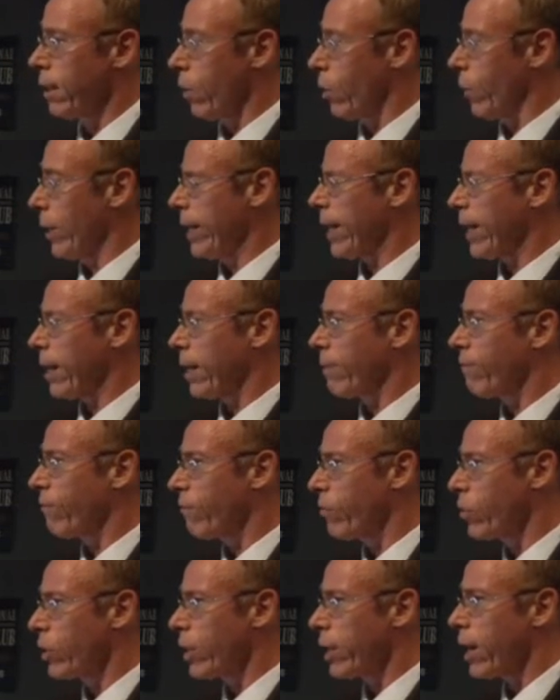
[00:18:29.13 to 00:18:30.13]
we get a
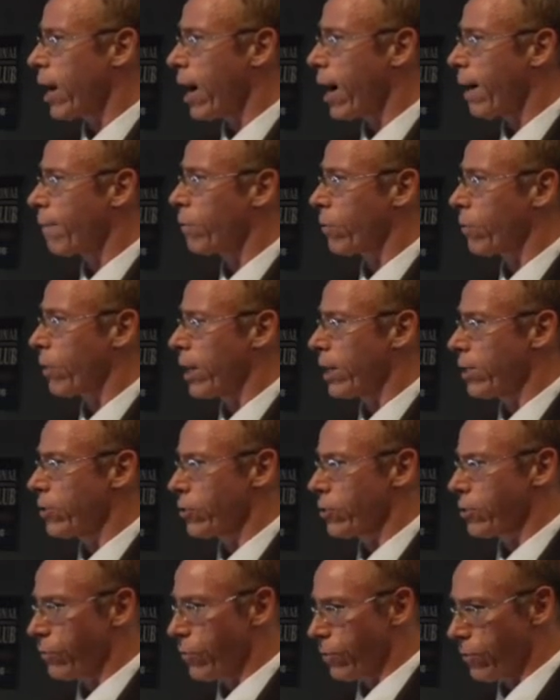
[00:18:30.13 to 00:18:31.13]
fully
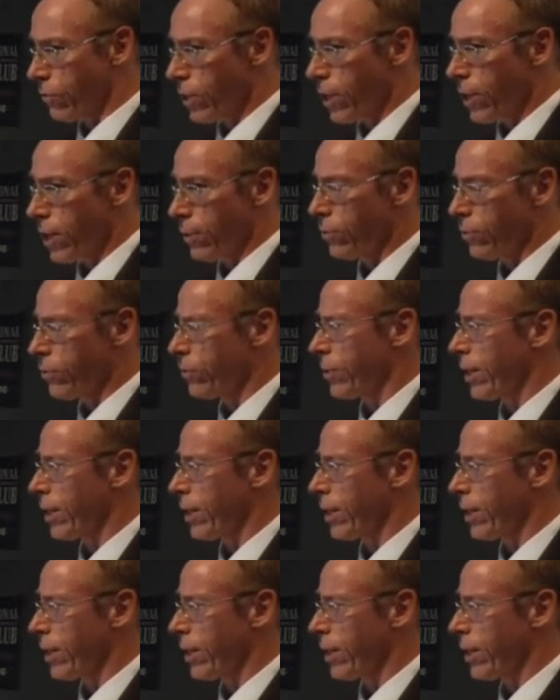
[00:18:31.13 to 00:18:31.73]
operational device